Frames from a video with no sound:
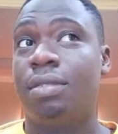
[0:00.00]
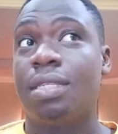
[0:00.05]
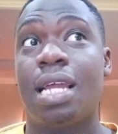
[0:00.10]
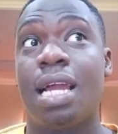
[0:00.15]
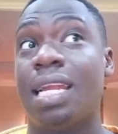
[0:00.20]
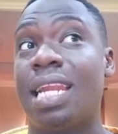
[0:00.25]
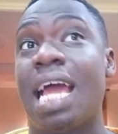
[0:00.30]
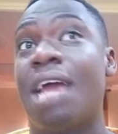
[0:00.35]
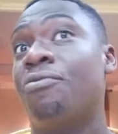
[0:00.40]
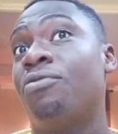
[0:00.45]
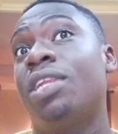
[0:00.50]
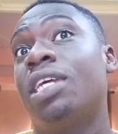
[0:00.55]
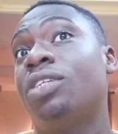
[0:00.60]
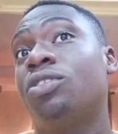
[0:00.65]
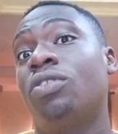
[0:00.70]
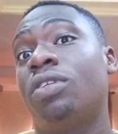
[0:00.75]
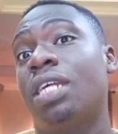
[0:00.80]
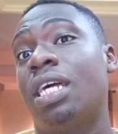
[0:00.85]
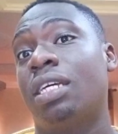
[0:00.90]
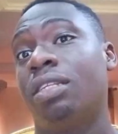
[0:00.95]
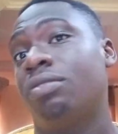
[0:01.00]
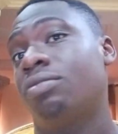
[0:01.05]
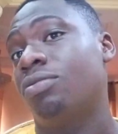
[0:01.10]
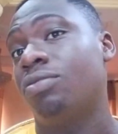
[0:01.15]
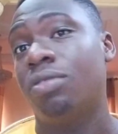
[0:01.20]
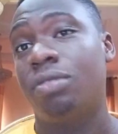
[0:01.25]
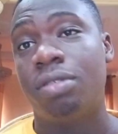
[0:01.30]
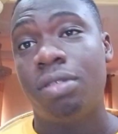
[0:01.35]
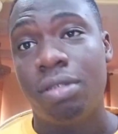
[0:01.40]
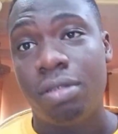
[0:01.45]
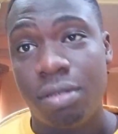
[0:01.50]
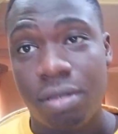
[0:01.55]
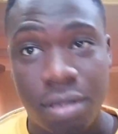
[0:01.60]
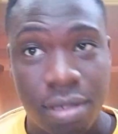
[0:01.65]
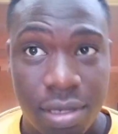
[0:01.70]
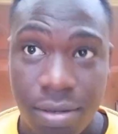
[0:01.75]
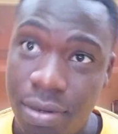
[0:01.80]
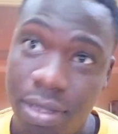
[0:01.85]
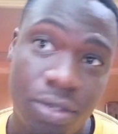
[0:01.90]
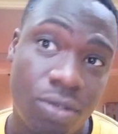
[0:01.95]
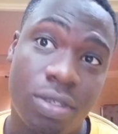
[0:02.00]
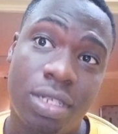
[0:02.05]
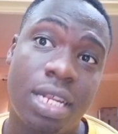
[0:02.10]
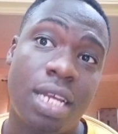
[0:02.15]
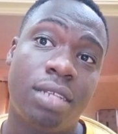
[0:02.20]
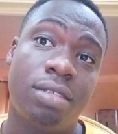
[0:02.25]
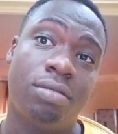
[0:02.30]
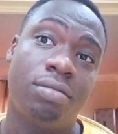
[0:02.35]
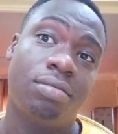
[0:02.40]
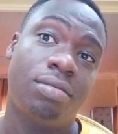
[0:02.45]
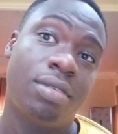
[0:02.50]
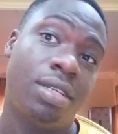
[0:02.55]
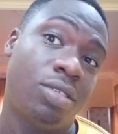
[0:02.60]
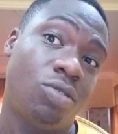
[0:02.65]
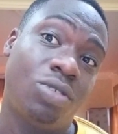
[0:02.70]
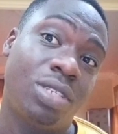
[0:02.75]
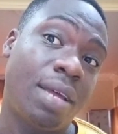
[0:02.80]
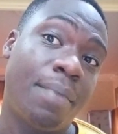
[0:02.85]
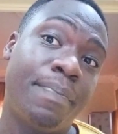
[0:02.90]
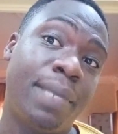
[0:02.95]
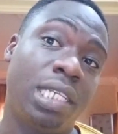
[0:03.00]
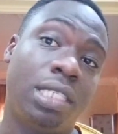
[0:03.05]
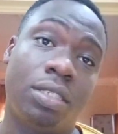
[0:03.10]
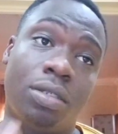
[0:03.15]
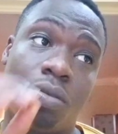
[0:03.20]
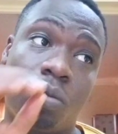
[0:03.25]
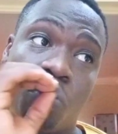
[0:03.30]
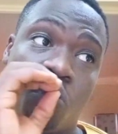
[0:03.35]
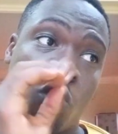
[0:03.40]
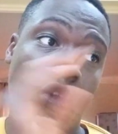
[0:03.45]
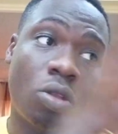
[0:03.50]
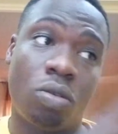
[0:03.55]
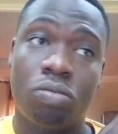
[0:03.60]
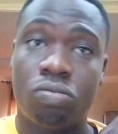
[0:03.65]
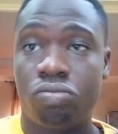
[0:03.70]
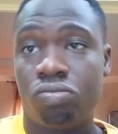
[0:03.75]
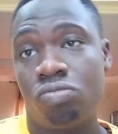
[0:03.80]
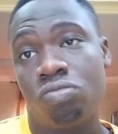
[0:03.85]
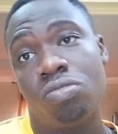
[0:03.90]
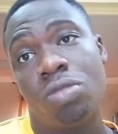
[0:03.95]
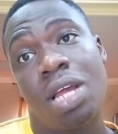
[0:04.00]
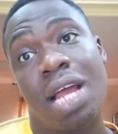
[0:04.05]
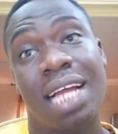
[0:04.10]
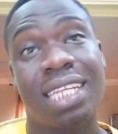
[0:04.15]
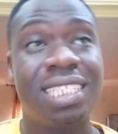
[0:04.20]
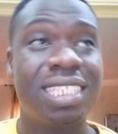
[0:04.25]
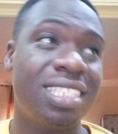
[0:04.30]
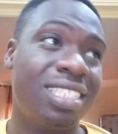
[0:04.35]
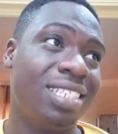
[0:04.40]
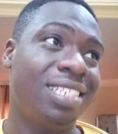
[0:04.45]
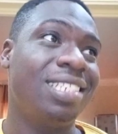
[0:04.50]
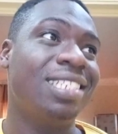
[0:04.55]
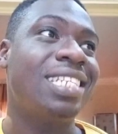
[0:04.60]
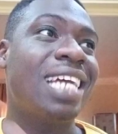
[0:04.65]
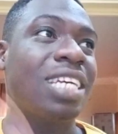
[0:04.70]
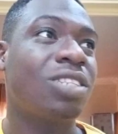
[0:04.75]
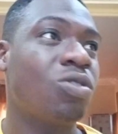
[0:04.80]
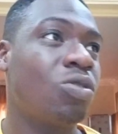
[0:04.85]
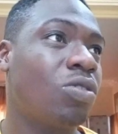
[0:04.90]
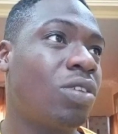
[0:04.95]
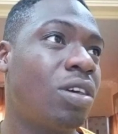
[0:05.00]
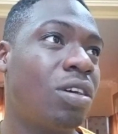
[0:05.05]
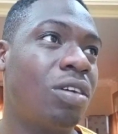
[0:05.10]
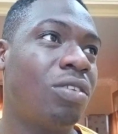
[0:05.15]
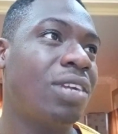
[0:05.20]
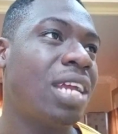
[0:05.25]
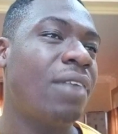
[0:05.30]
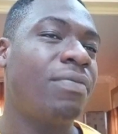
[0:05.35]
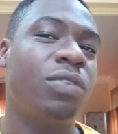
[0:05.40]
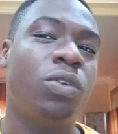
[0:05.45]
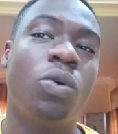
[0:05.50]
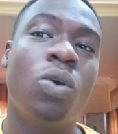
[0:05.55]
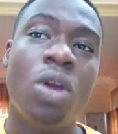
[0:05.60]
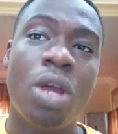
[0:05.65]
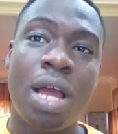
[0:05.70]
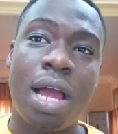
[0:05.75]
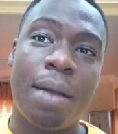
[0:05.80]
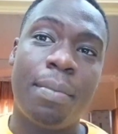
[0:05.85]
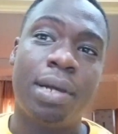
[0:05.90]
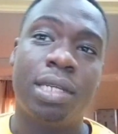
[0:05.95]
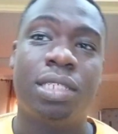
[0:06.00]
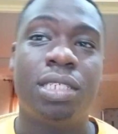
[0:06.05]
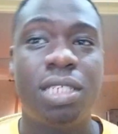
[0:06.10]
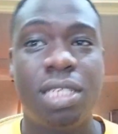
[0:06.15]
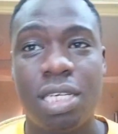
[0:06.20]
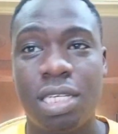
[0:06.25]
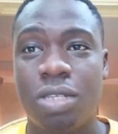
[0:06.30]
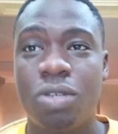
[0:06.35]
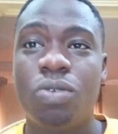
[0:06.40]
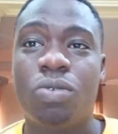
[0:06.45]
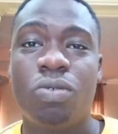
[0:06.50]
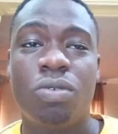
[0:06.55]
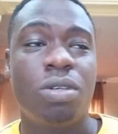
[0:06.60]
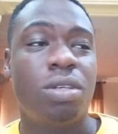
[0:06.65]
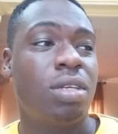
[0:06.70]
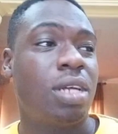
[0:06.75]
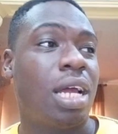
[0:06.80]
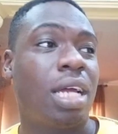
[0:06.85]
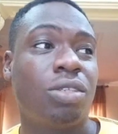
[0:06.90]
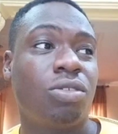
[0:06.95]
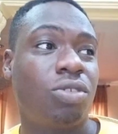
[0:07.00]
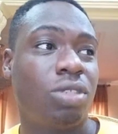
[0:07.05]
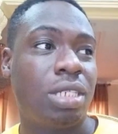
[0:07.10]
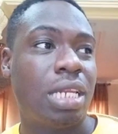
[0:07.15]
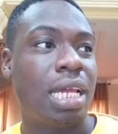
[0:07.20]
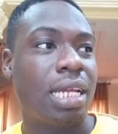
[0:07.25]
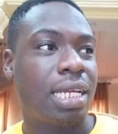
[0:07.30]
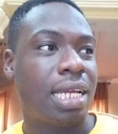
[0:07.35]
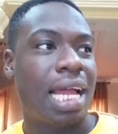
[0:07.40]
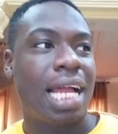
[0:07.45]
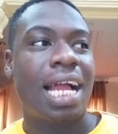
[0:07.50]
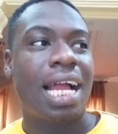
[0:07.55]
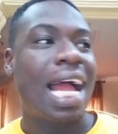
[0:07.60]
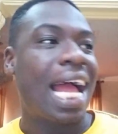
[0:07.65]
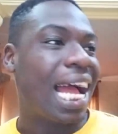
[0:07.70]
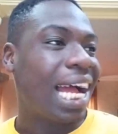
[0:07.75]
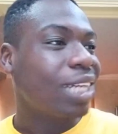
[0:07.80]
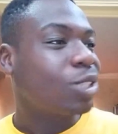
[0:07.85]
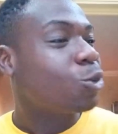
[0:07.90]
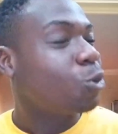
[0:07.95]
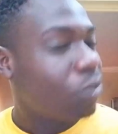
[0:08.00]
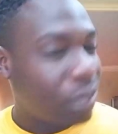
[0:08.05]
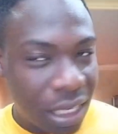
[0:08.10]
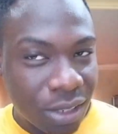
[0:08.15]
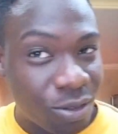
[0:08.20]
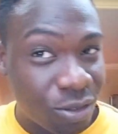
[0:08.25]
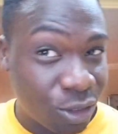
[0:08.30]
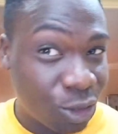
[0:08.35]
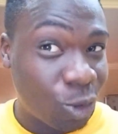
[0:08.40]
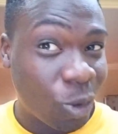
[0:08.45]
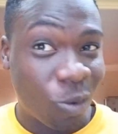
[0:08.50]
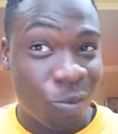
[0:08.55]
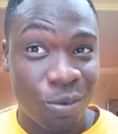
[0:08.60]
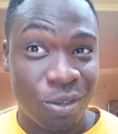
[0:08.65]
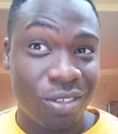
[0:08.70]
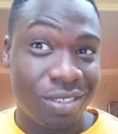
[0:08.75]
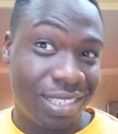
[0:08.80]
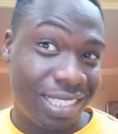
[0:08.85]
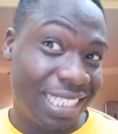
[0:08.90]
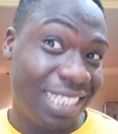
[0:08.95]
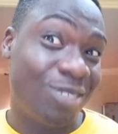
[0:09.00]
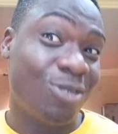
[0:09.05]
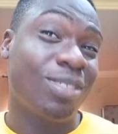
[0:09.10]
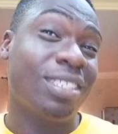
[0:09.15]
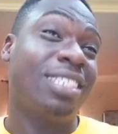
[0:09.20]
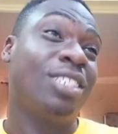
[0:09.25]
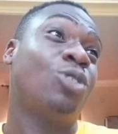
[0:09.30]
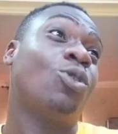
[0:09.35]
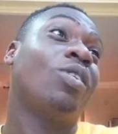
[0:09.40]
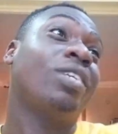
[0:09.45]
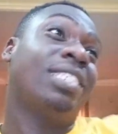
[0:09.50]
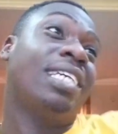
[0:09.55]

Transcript: and i really enjoy that honestly really enjoy that it was amazing i think he, he did that song or that video about a year ago I just like had to react to the song because it the song